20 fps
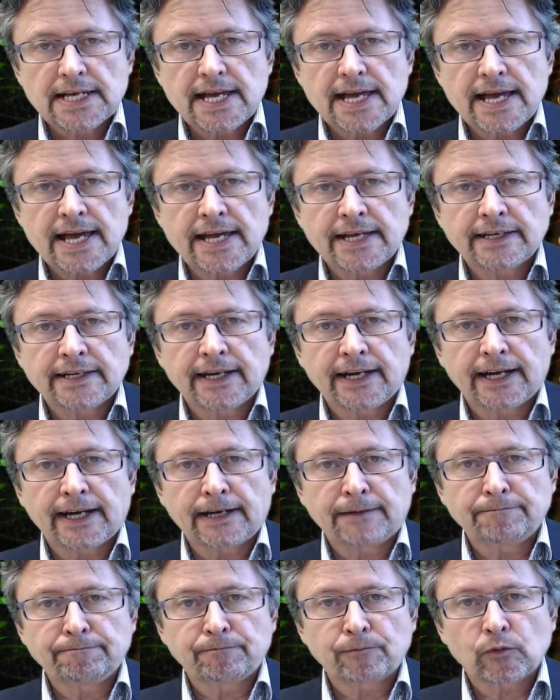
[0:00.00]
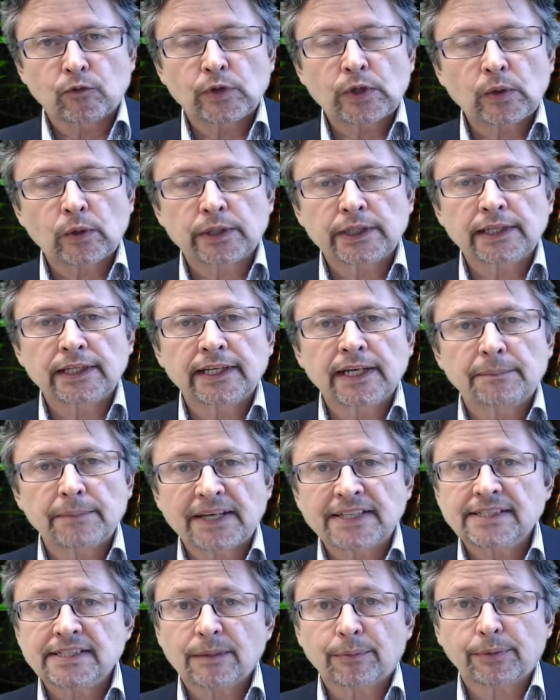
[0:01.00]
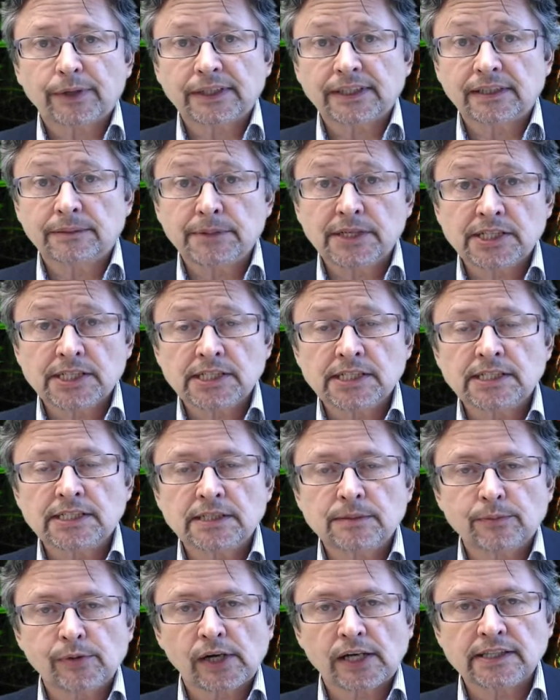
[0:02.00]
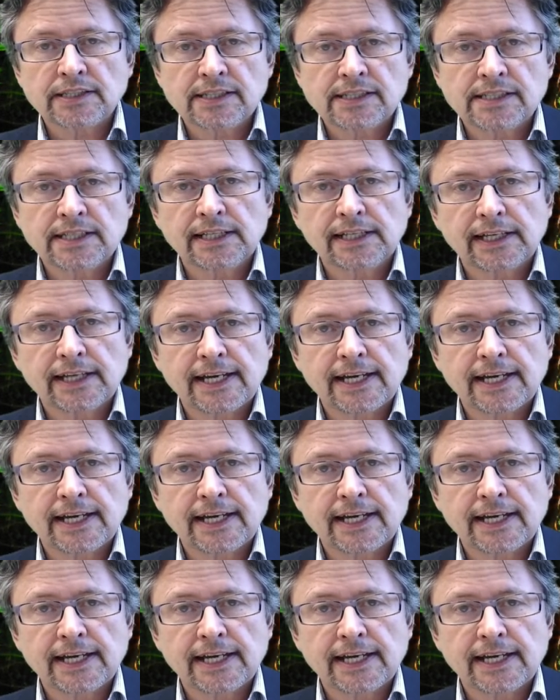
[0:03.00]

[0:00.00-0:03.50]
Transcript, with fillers: and um, recorded them as separate images in processing